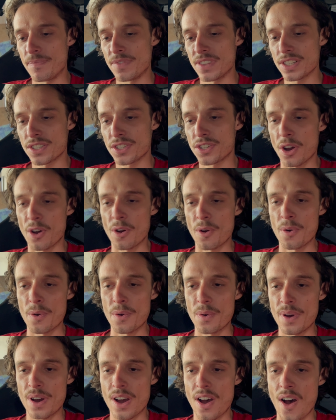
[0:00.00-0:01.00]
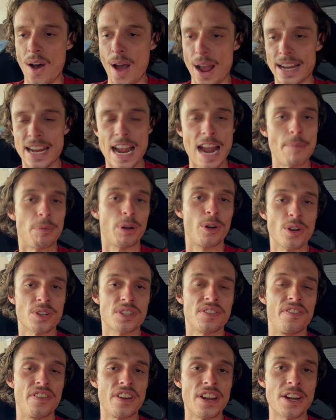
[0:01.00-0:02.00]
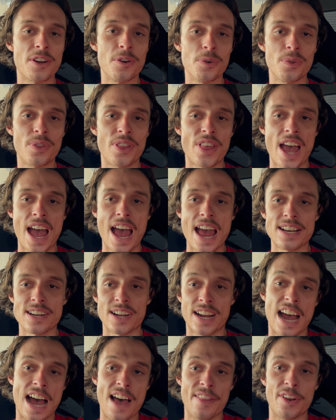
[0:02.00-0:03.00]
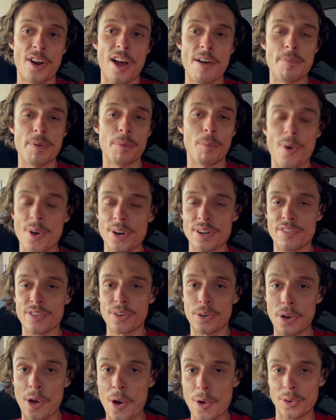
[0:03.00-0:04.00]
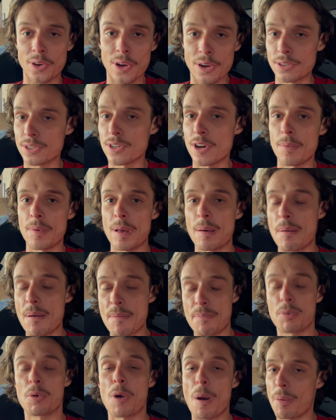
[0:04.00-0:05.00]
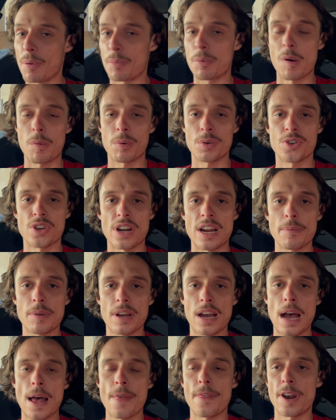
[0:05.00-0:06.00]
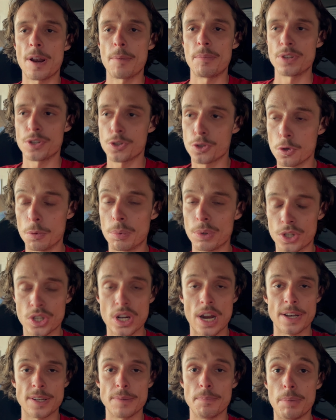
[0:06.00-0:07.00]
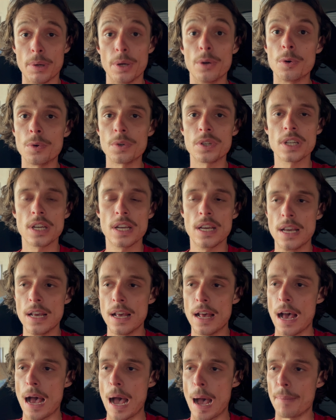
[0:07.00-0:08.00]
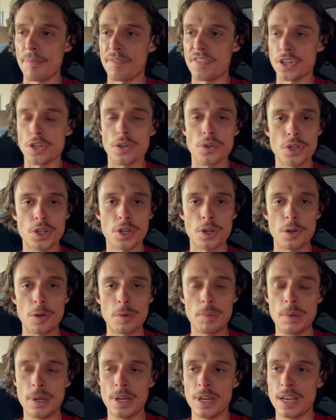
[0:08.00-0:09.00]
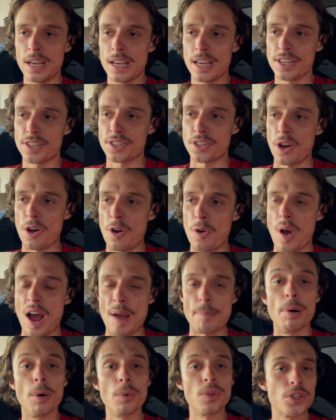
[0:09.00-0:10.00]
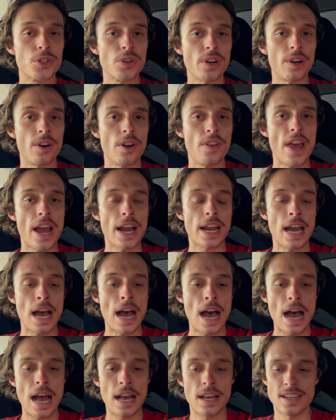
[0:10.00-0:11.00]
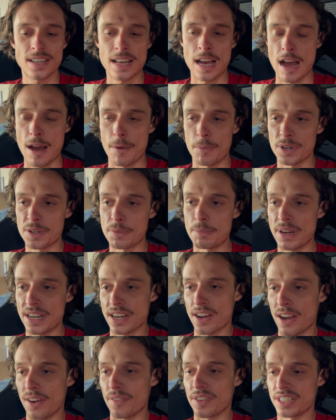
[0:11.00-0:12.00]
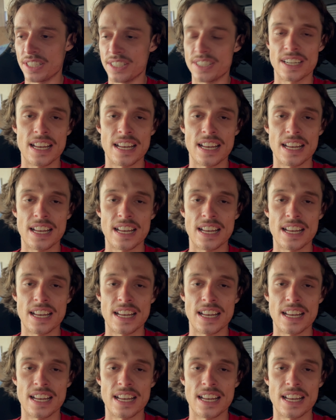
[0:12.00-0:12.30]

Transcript: So I came across a car that I've been wanting for a long time, like a proper dream car that I've been super excited to build for YouTube. So I pulled the trigger on that car, which meant I obviously did